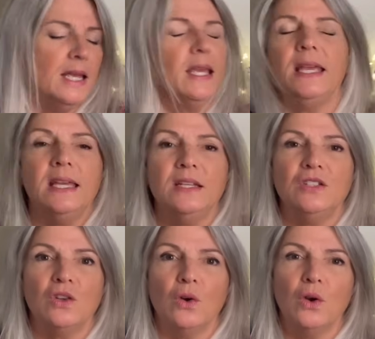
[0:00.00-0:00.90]

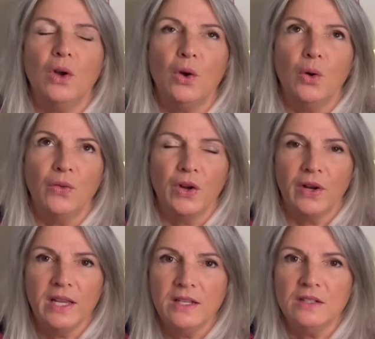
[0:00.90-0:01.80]
is
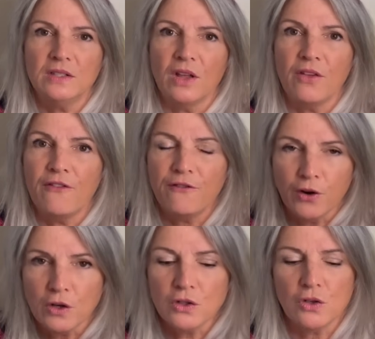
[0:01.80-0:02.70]
the
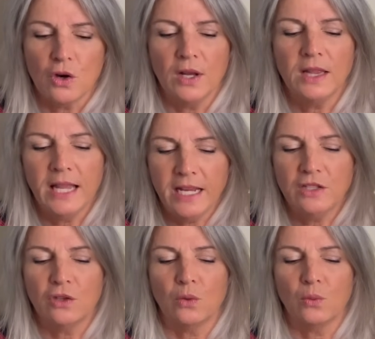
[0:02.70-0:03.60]
first
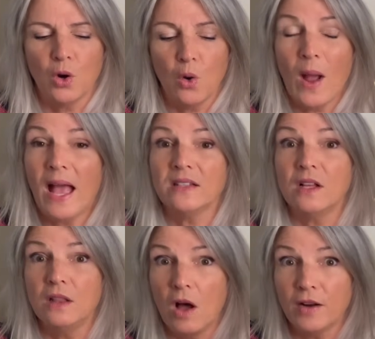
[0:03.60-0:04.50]
lace row has a
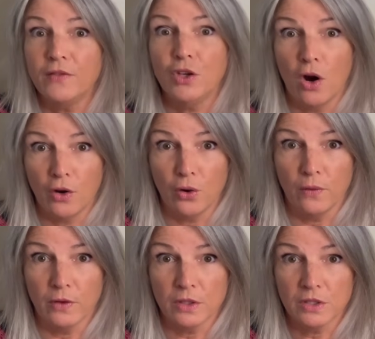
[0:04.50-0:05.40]
lot of yarn
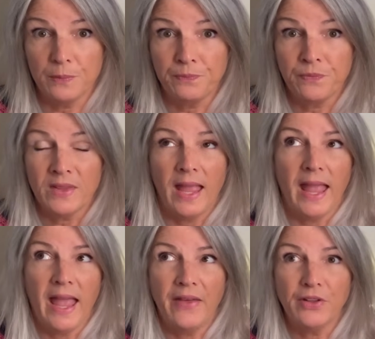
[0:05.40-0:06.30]
overs,
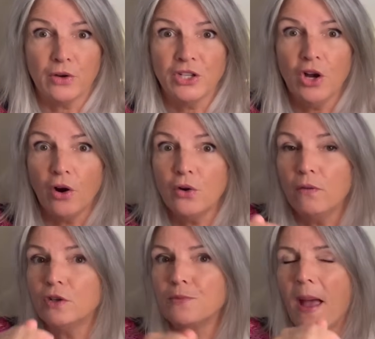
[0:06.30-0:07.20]
and there are yarn
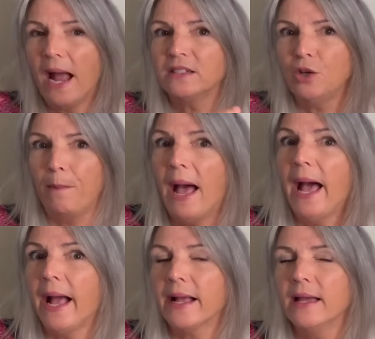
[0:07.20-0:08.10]
overs back to back.